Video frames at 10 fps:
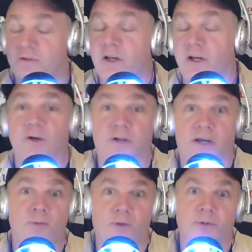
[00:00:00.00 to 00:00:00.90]
It's like
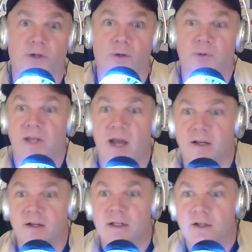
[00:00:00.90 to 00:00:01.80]
okay, well I'm going to open
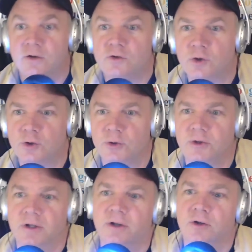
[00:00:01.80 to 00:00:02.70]
that, dude.